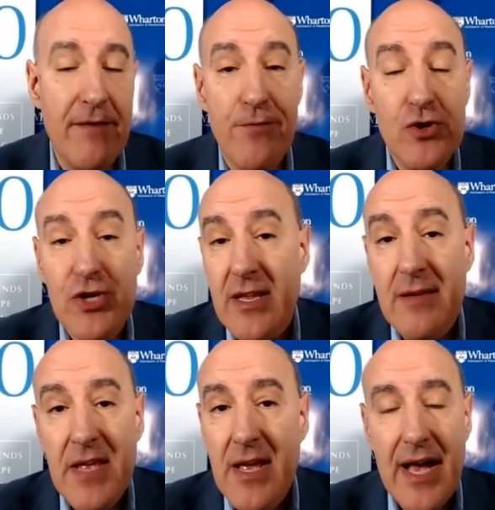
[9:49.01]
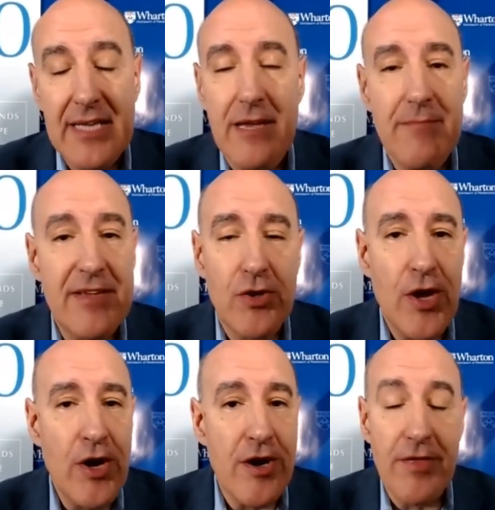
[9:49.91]
And unfortunately, as I
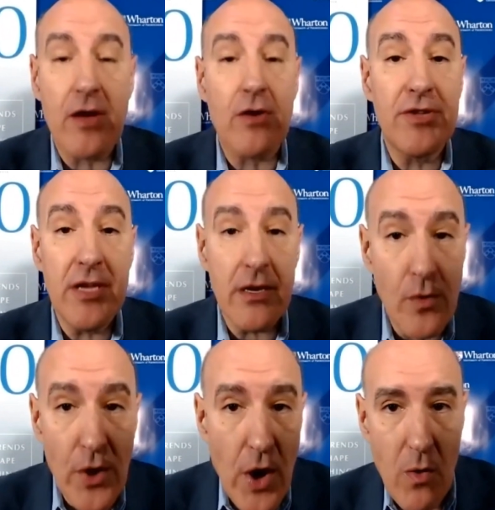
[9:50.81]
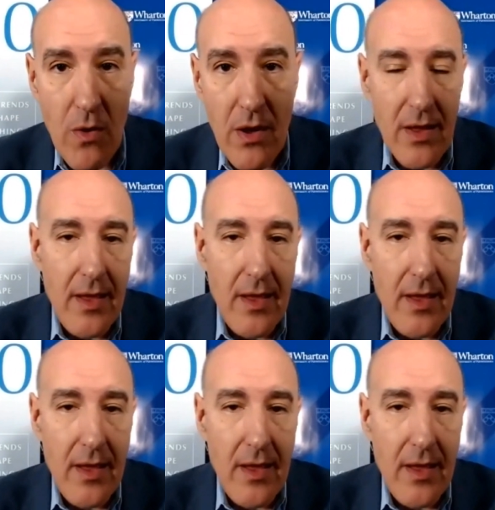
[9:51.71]
mentioned earlier, they continue to grow.